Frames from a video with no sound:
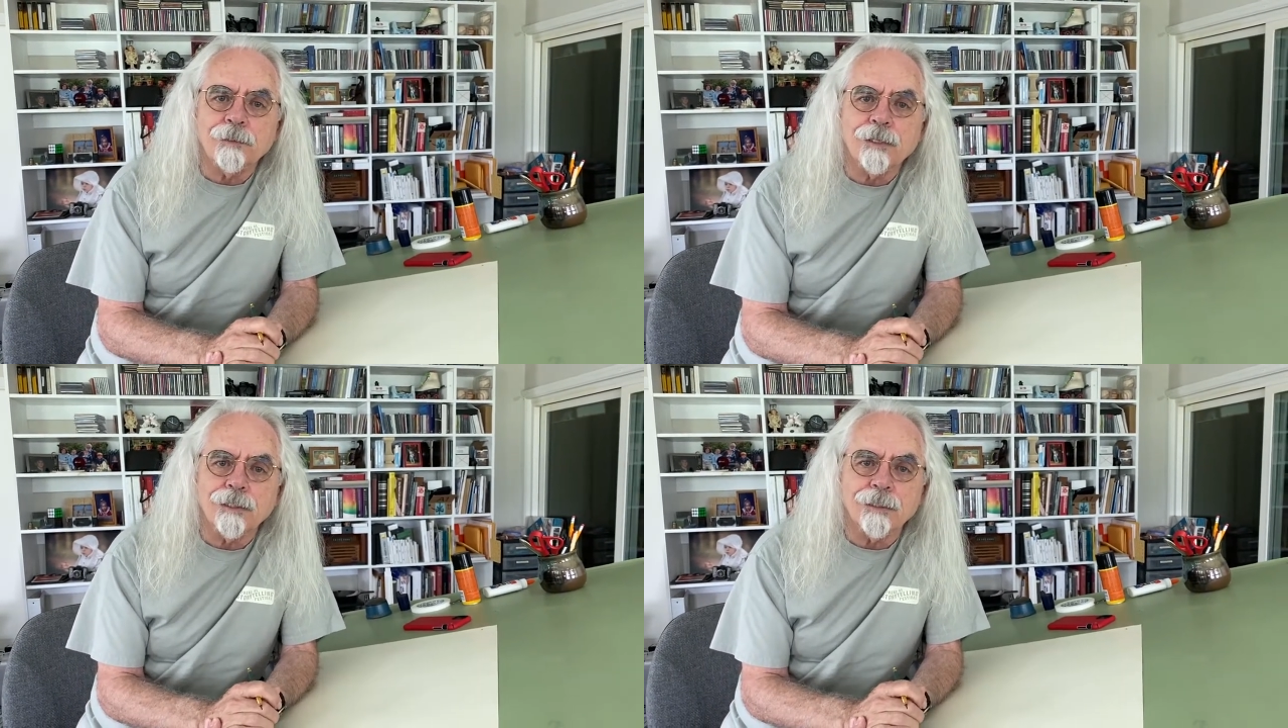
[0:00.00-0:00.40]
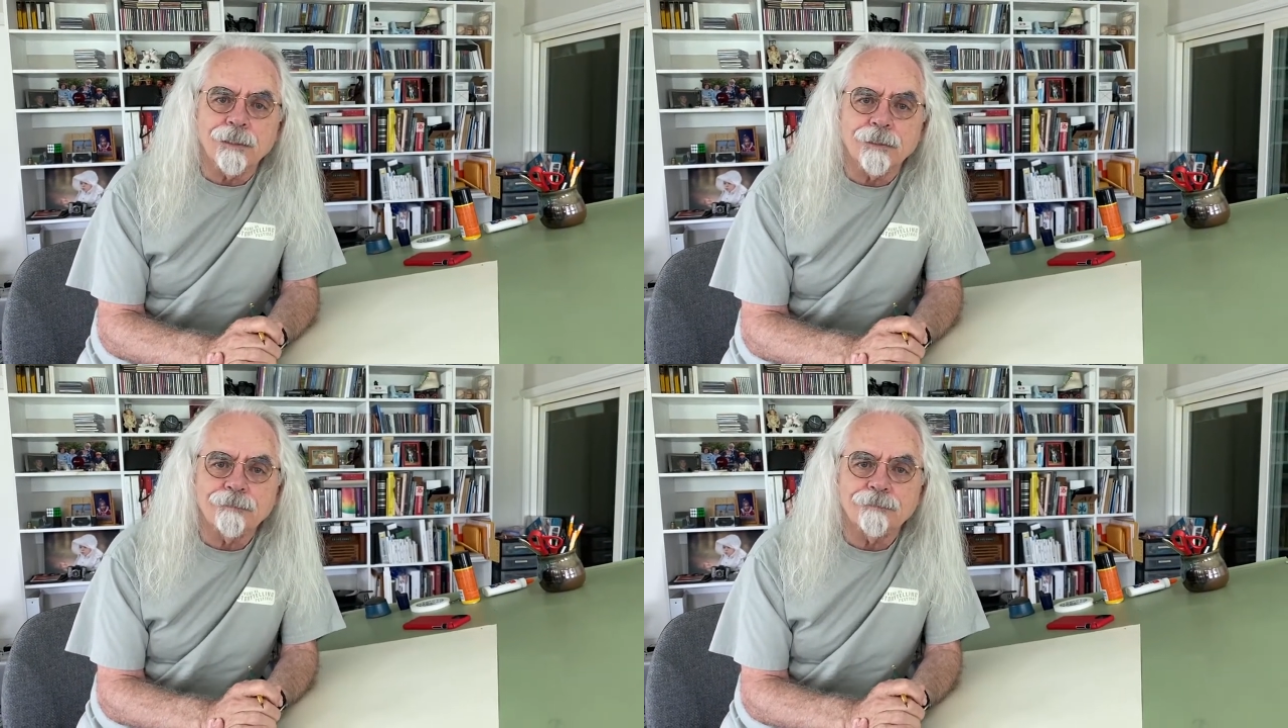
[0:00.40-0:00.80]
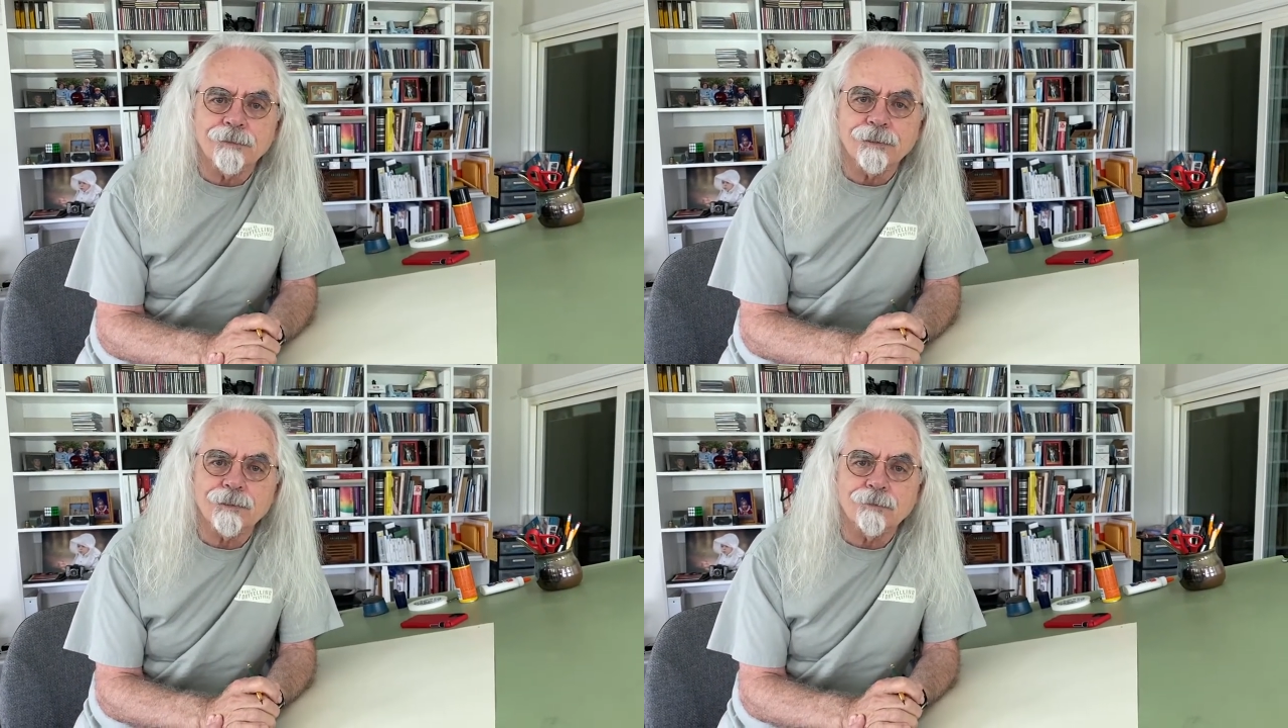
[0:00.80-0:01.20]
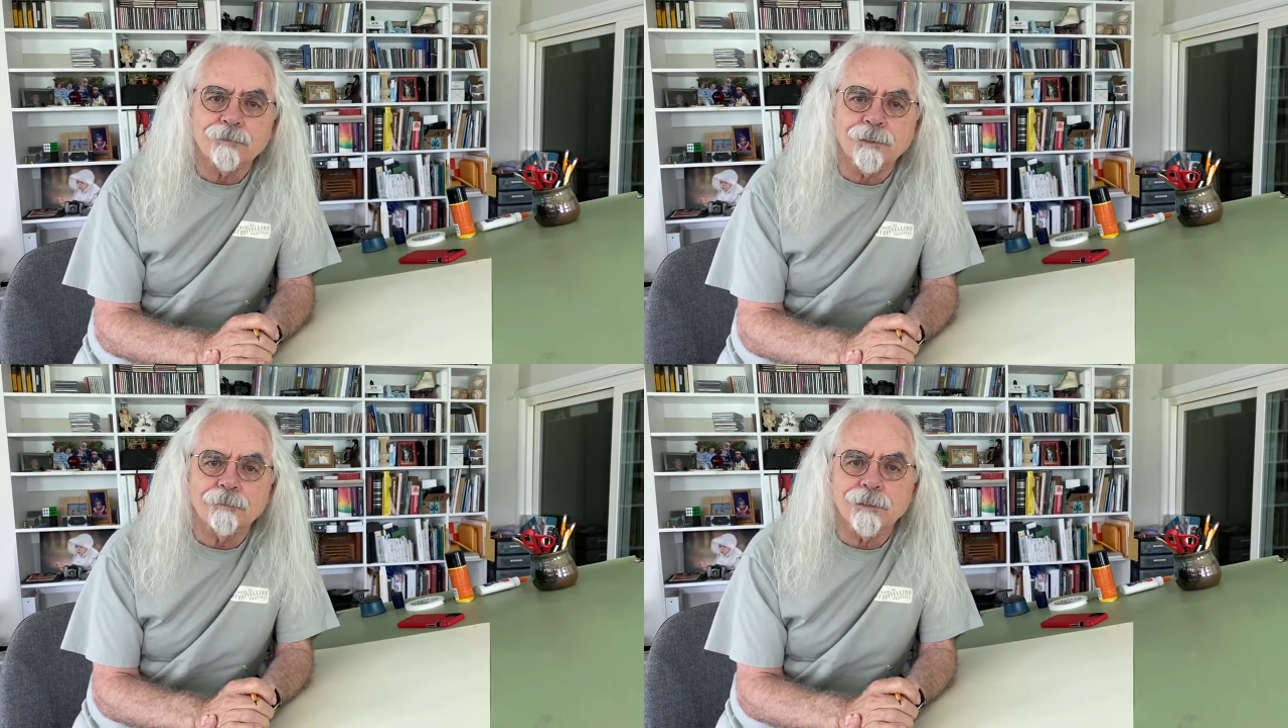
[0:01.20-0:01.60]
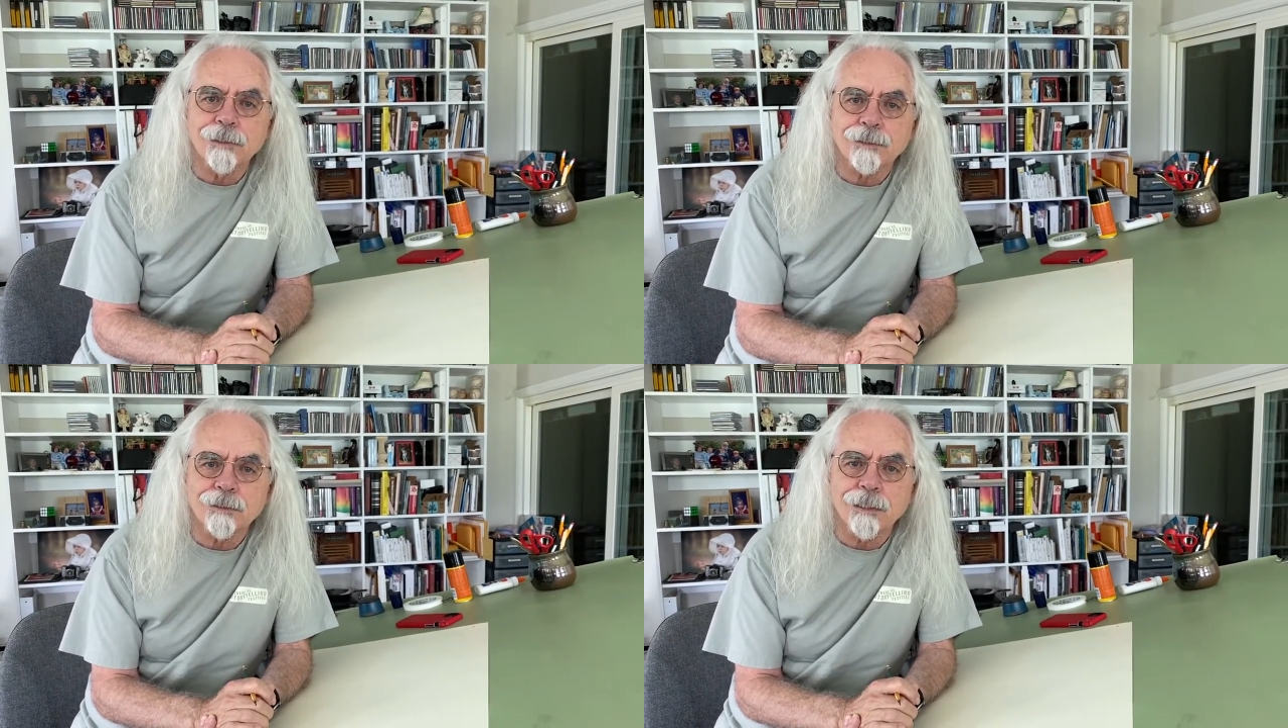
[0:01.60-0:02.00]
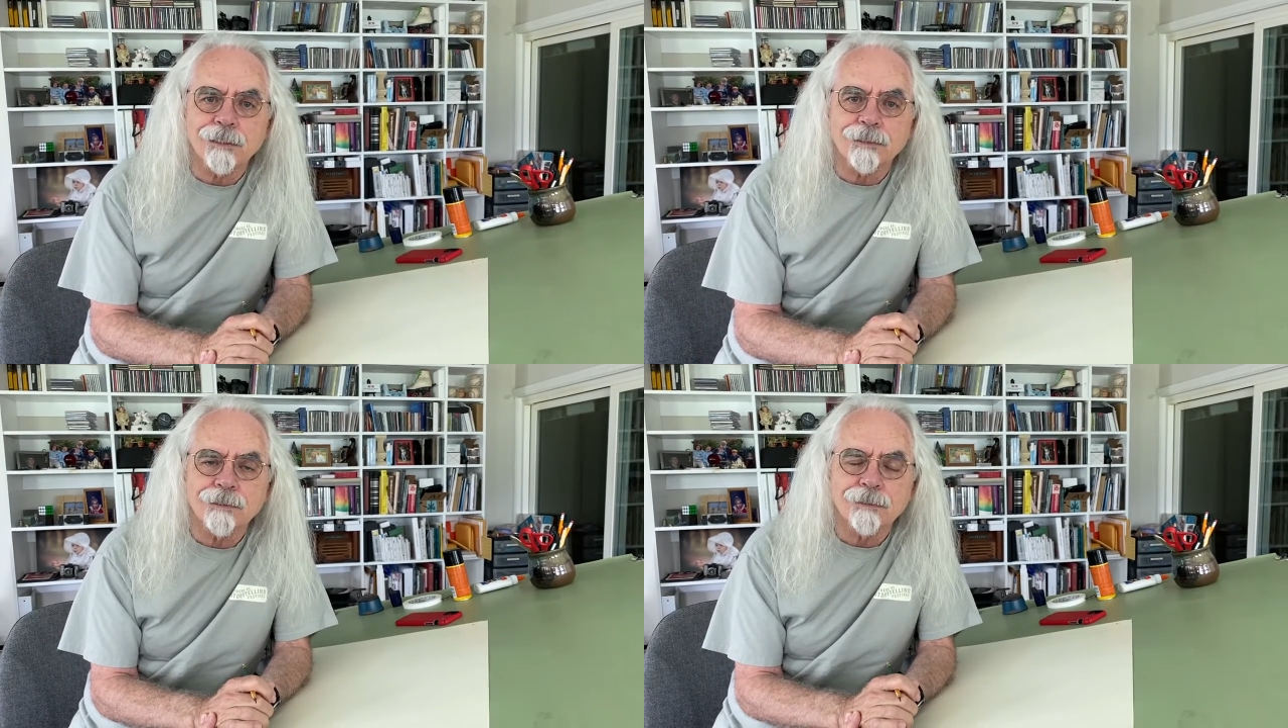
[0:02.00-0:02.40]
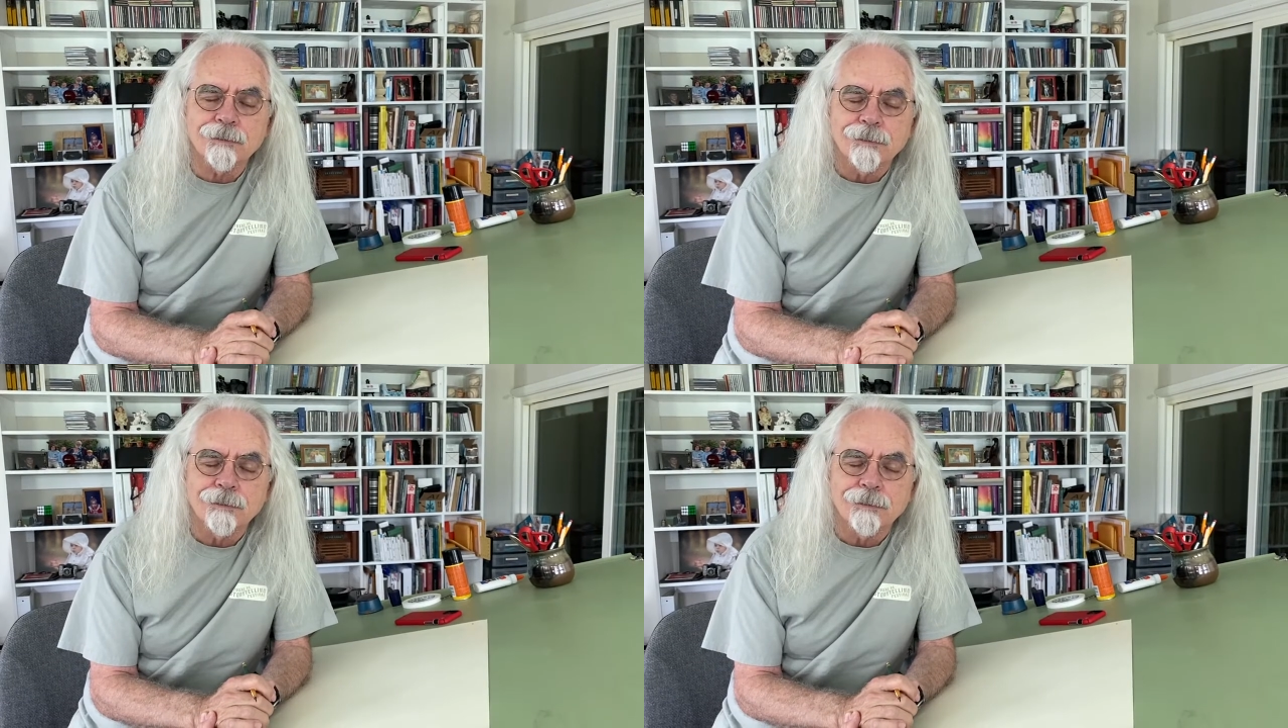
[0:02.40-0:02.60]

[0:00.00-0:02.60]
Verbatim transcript: pocket knife, his old double X case